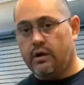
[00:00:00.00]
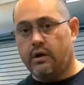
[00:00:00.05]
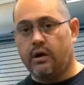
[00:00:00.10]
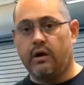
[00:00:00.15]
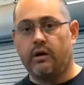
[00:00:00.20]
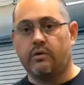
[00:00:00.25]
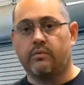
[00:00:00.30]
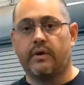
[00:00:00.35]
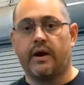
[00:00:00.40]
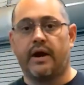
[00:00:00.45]

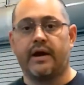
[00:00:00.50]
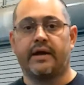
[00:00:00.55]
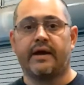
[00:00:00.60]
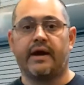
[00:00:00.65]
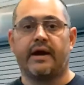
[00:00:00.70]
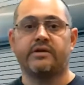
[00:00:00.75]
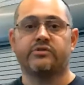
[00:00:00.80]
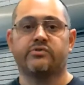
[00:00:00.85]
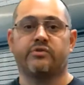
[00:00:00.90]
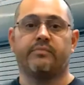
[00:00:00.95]
All right,
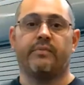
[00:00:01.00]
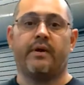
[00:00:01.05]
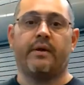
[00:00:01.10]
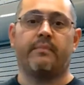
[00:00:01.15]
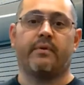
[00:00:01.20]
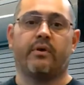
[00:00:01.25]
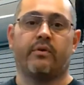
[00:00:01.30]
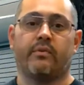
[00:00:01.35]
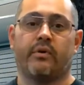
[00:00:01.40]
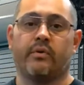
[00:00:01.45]
guys,
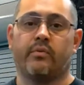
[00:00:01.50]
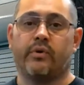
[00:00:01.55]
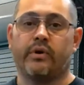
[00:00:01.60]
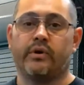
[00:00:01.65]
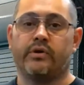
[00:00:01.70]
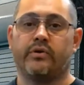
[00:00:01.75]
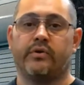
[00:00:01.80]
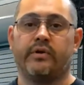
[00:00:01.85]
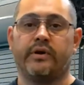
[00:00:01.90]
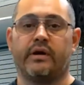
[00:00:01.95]
remember when
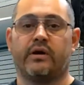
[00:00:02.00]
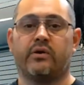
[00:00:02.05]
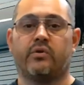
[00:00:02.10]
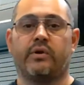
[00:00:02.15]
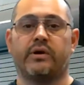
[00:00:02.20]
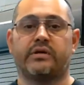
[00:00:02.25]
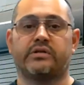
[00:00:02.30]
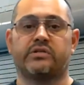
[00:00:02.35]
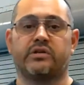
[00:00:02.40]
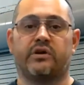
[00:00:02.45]
we're doing a
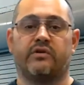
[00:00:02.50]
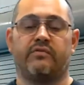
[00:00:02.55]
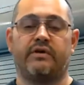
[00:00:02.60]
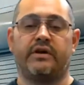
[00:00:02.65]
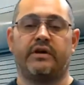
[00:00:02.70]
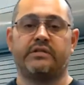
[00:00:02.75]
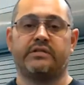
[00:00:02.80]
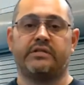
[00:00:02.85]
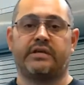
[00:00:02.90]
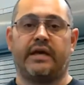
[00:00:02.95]
quick
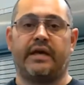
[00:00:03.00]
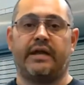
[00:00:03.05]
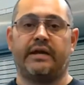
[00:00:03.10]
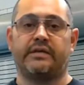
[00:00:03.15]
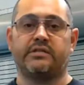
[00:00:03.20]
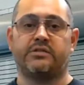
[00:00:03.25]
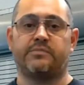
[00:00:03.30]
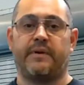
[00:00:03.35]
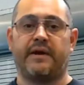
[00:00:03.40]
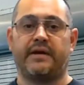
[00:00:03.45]
service
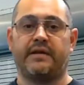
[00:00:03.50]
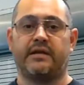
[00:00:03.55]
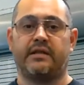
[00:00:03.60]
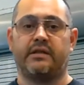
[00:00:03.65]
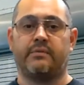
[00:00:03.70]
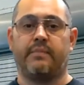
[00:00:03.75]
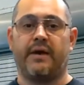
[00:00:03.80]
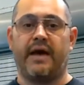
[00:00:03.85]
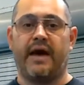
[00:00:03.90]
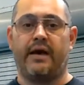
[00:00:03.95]
and
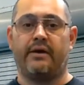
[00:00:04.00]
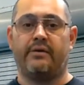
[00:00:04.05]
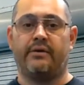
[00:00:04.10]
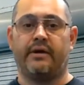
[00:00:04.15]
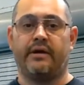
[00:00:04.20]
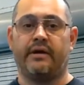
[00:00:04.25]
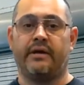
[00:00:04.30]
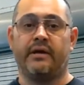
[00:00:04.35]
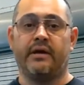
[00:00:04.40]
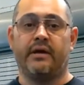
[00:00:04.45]
inspecting the
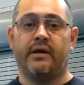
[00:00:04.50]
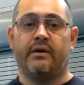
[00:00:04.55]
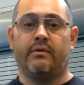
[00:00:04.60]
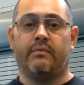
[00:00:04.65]
battery,